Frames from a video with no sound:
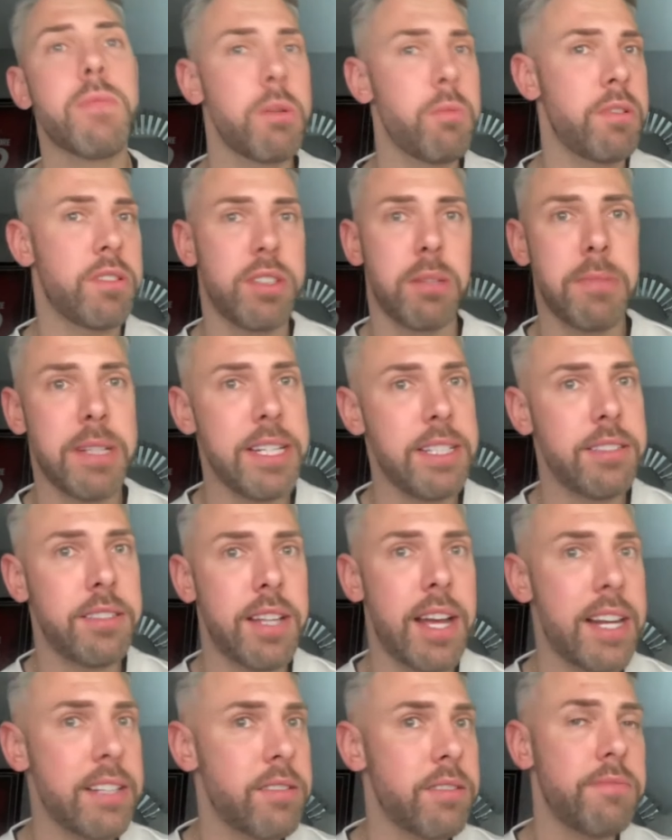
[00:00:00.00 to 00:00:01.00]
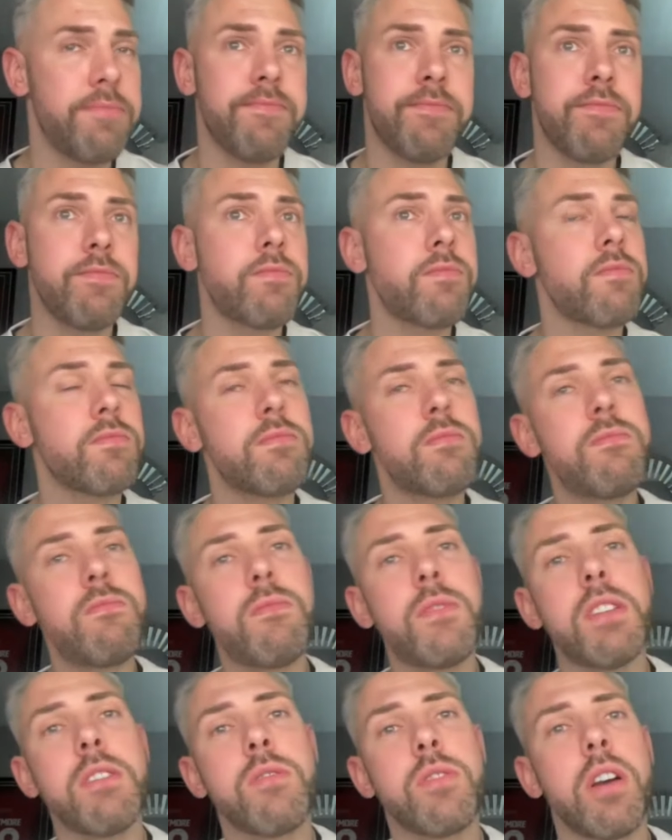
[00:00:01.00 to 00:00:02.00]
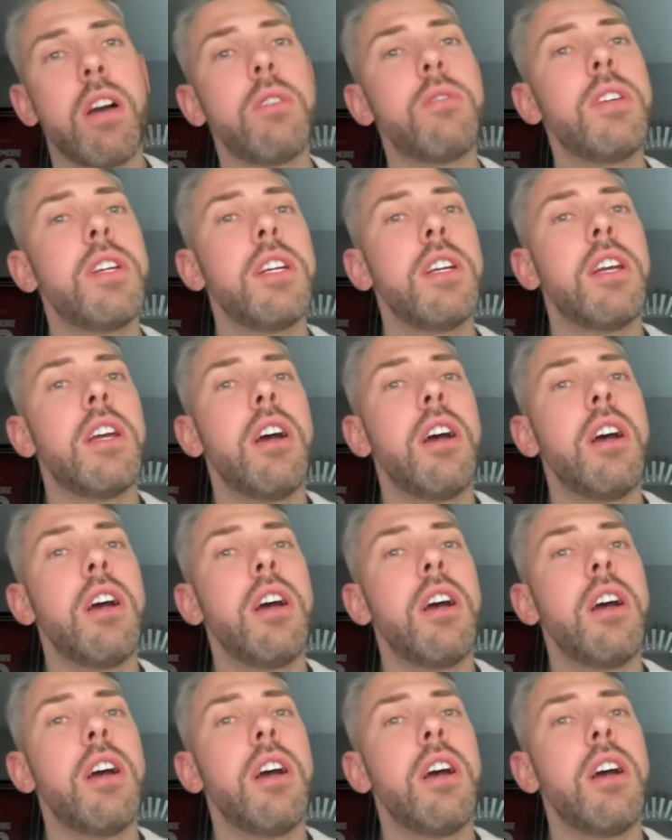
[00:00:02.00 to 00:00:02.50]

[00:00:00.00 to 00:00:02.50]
with some of these stats. So